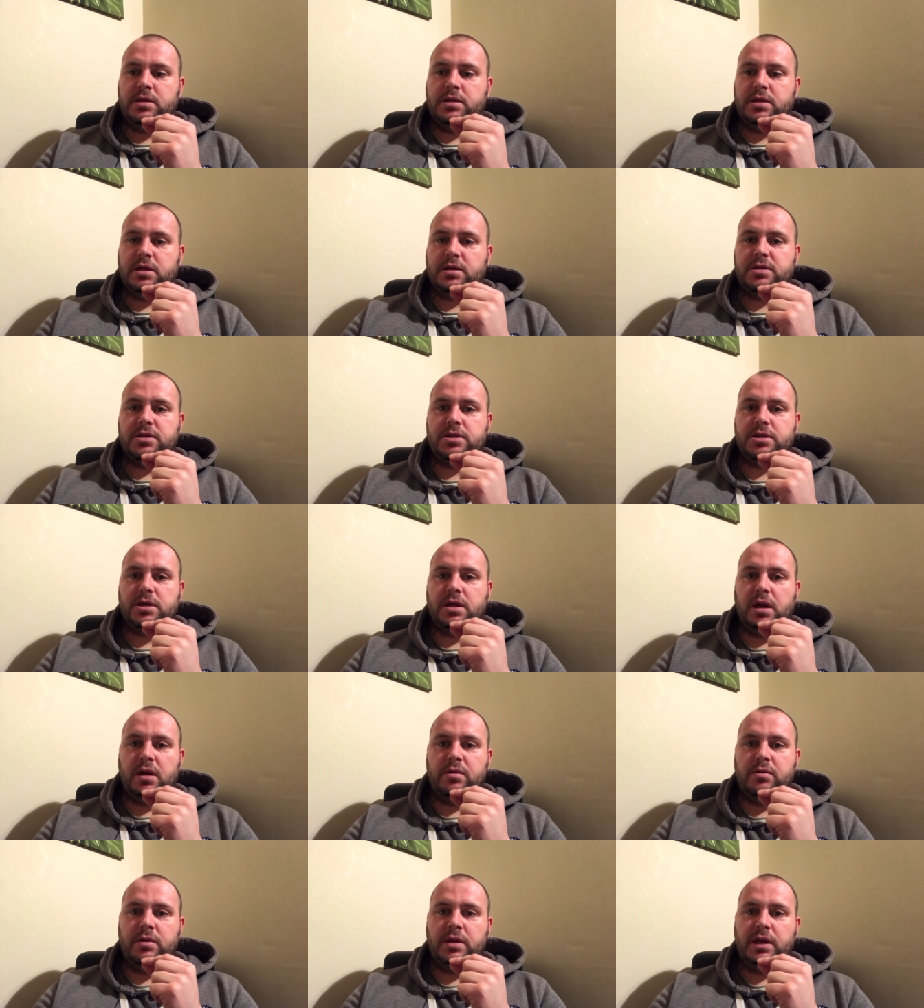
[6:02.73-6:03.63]
I
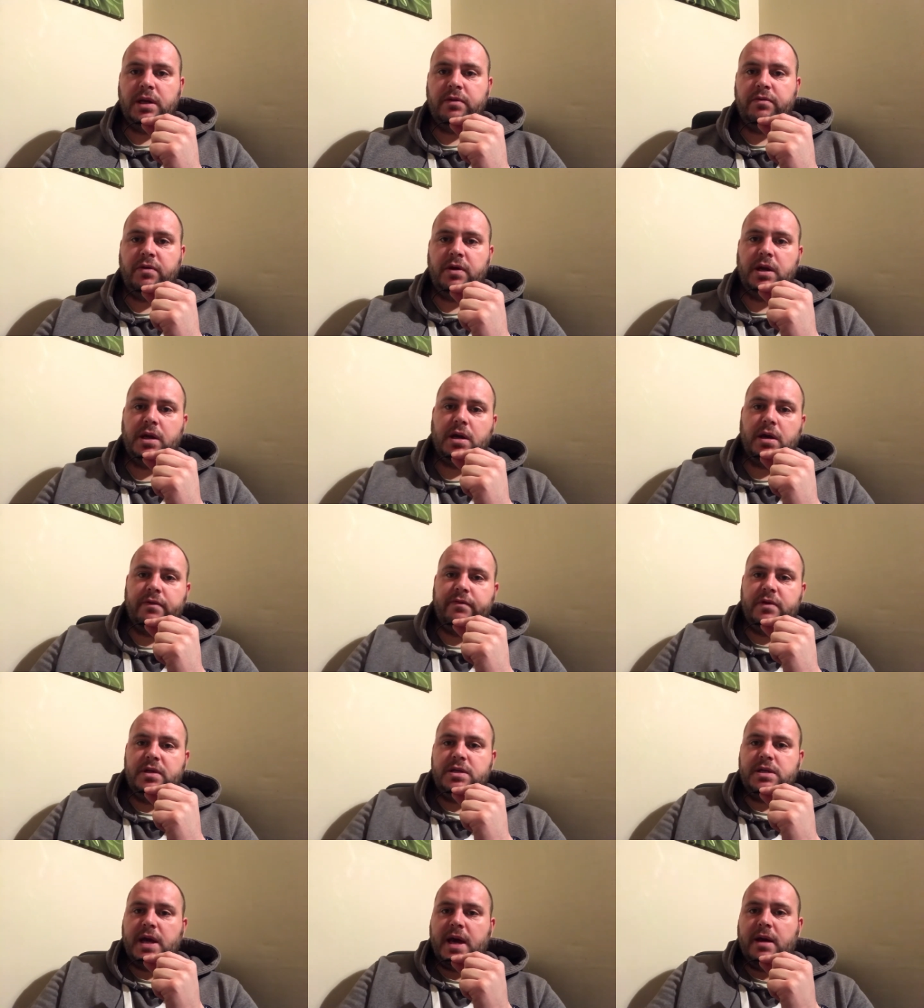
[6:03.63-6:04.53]
slowly recovered
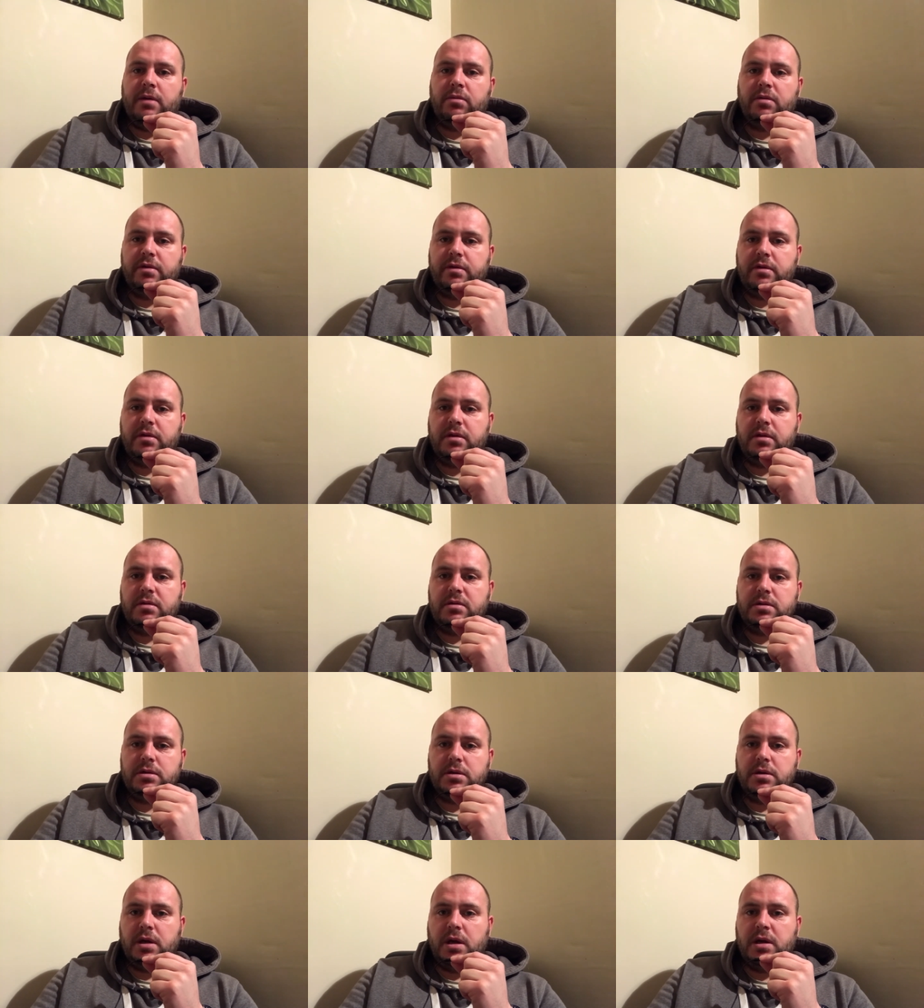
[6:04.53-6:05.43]
health,
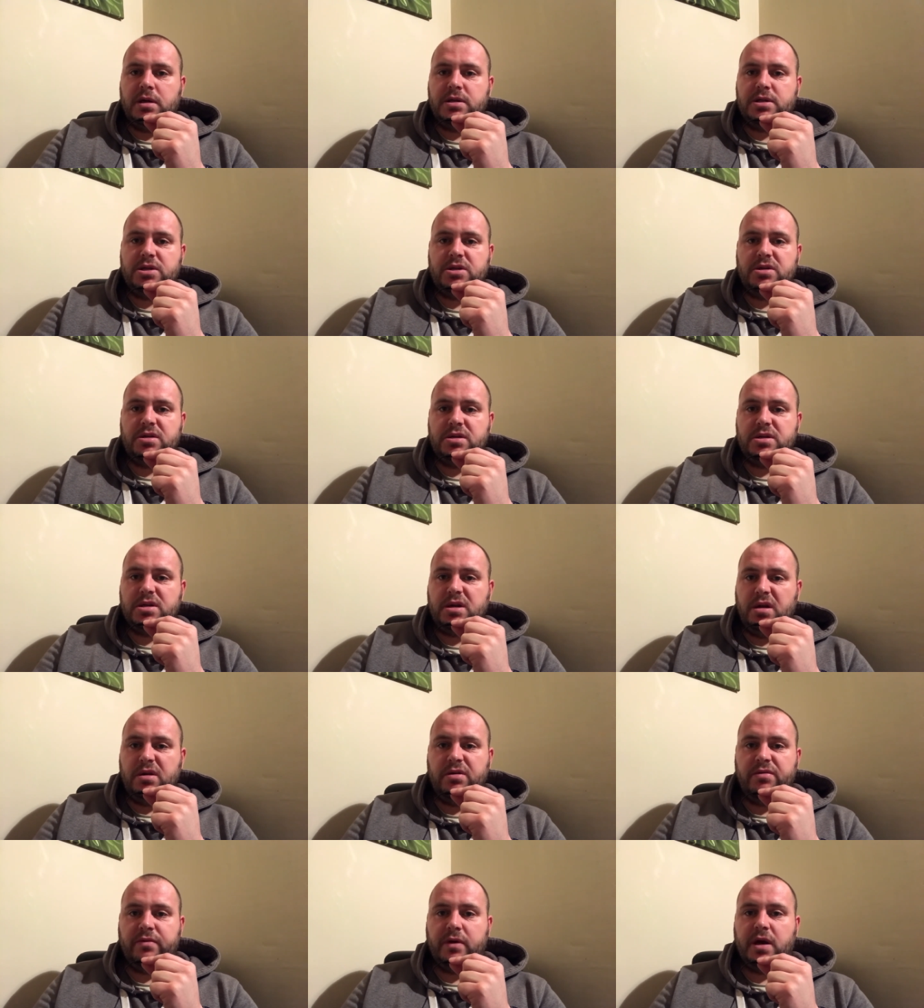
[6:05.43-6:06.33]
slowly
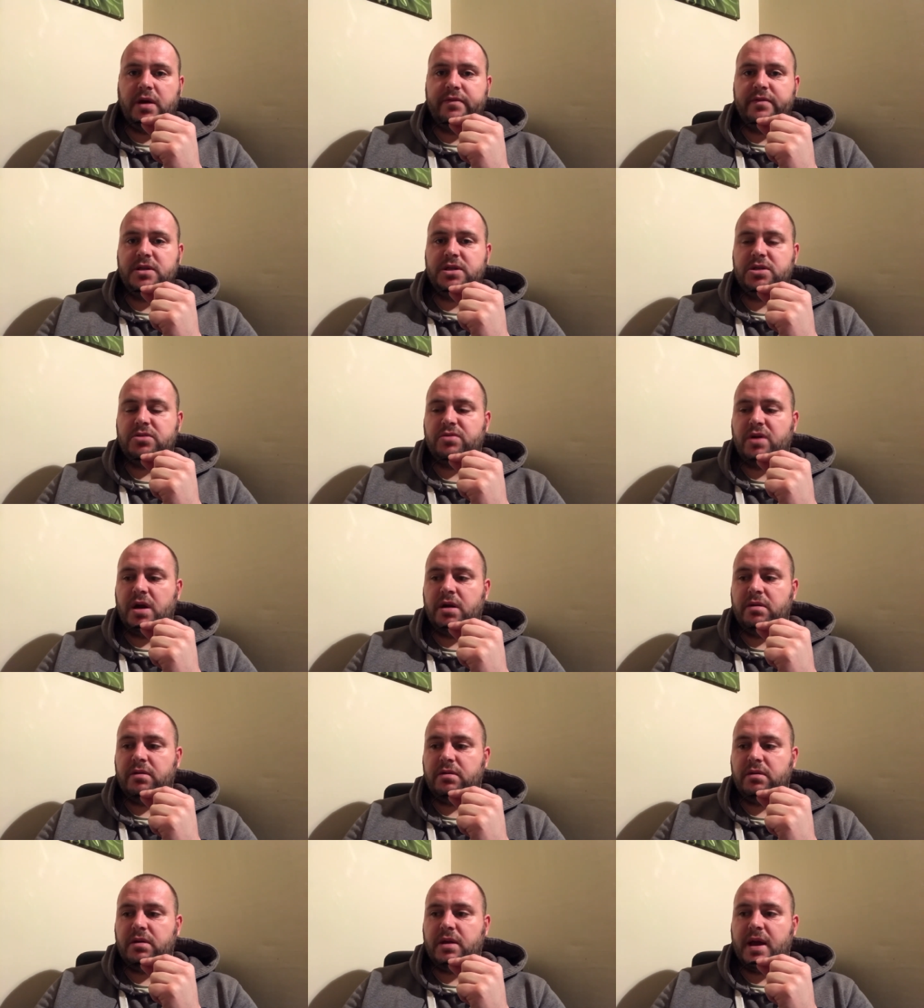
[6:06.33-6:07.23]
recovered
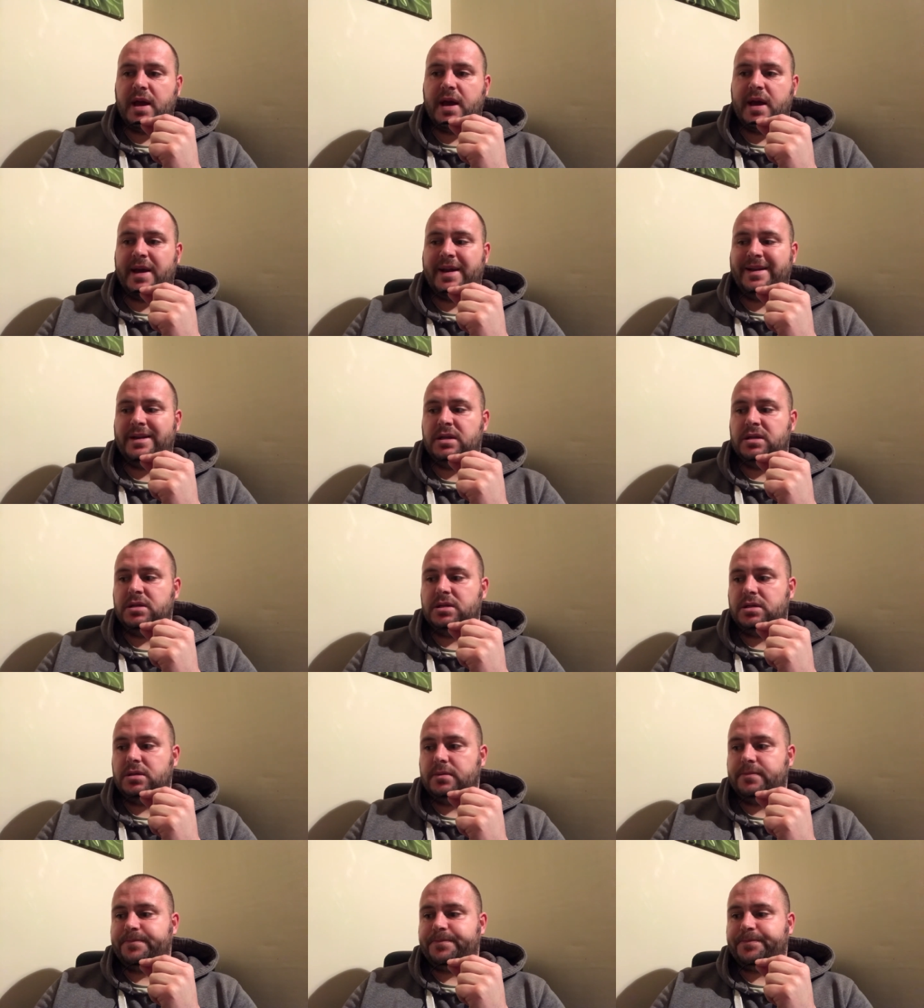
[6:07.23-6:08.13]
strength and
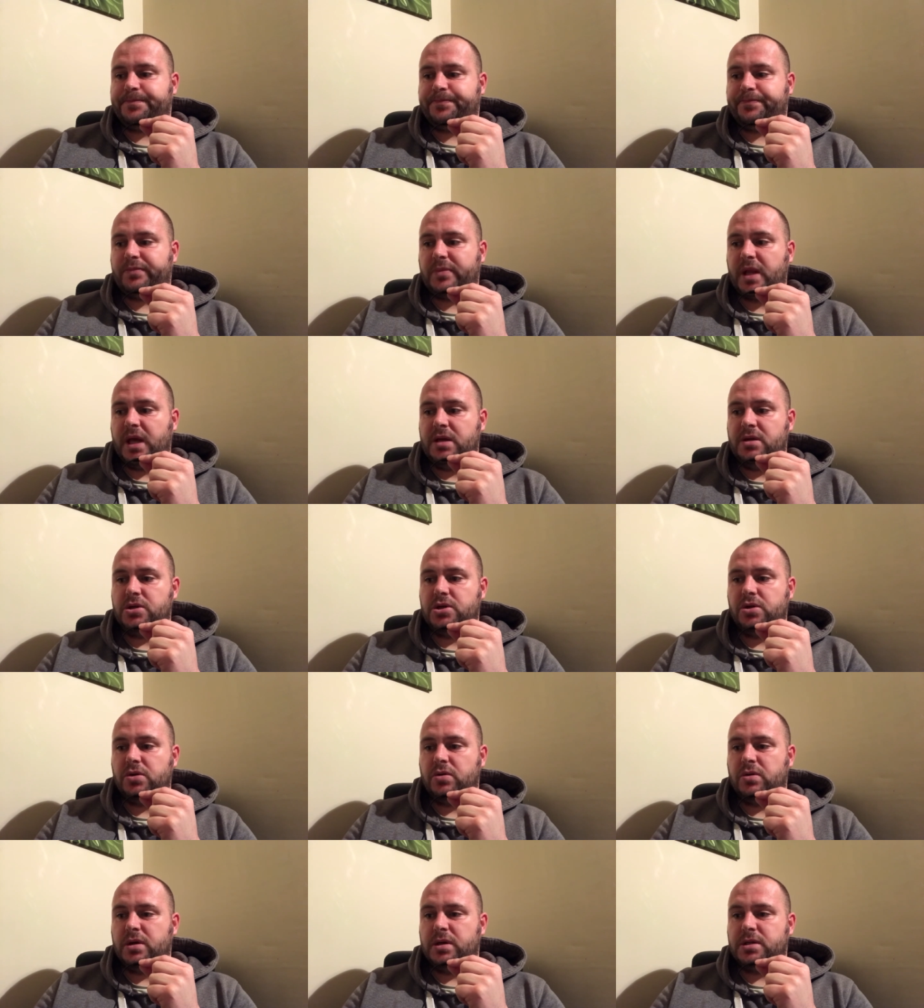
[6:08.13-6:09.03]

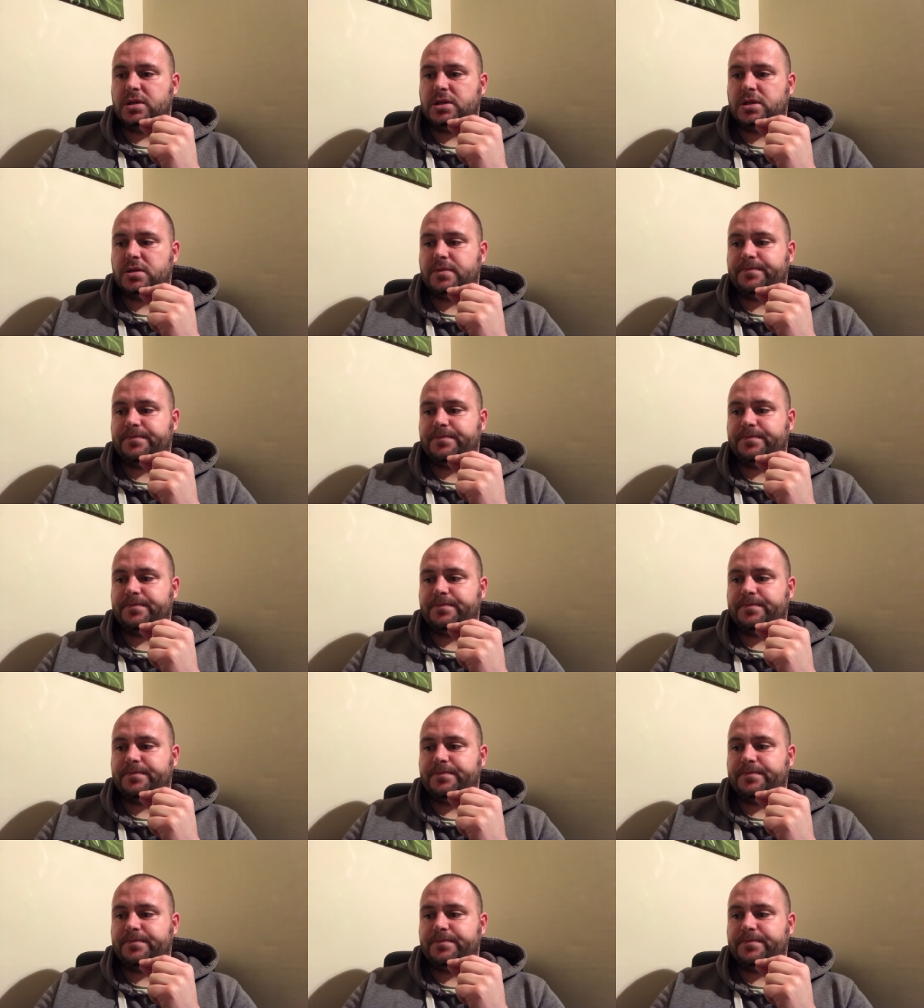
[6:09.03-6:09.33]
endurance.